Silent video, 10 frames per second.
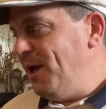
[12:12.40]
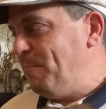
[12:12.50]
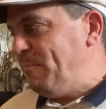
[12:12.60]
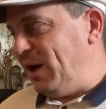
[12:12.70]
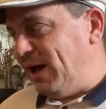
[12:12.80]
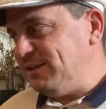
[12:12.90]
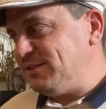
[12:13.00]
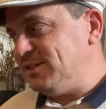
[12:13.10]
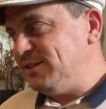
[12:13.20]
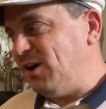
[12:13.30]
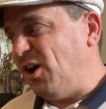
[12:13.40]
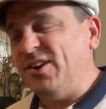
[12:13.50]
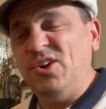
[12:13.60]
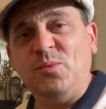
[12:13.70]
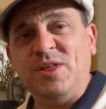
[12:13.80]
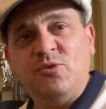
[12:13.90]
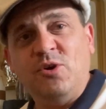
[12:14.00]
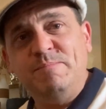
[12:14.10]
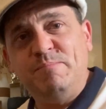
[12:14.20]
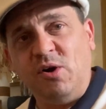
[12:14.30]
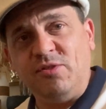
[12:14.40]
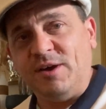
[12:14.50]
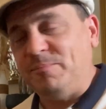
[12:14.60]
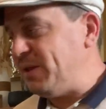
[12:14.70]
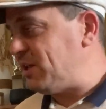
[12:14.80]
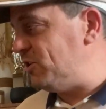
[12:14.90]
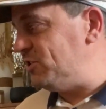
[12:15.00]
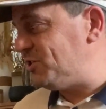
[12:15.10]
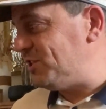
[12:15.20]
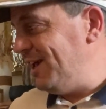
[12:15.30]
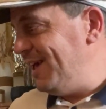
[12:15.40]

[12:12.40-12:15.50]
but I don't know whether I'd bother, because